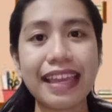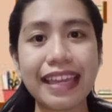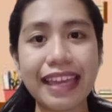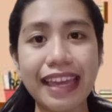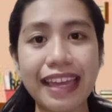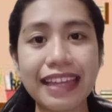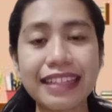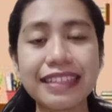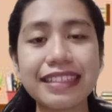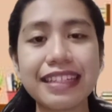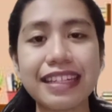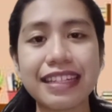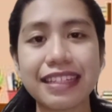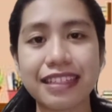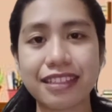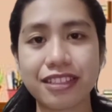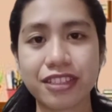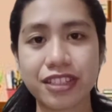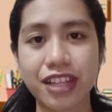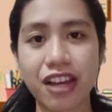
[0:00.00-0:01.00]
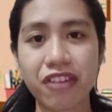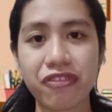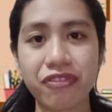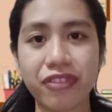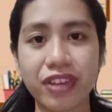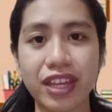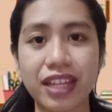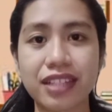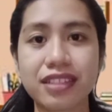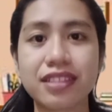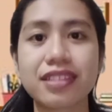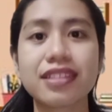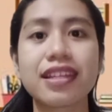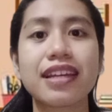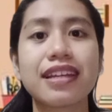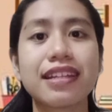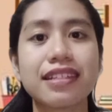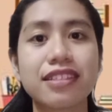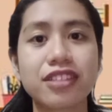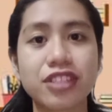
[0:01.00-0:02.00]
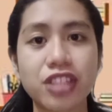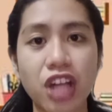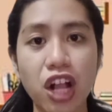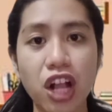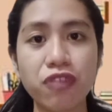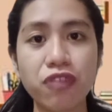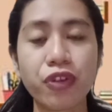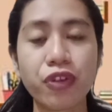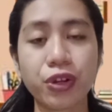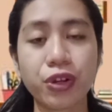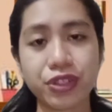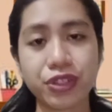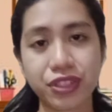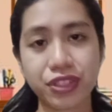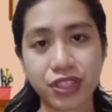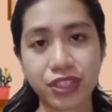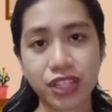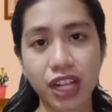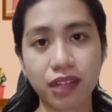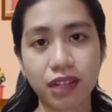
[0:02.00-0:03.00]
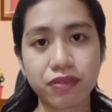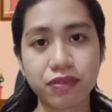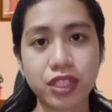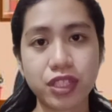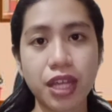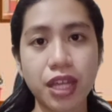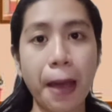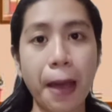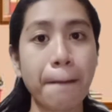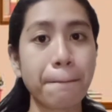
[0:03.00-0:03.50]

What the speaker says: end in the suffix self or selves,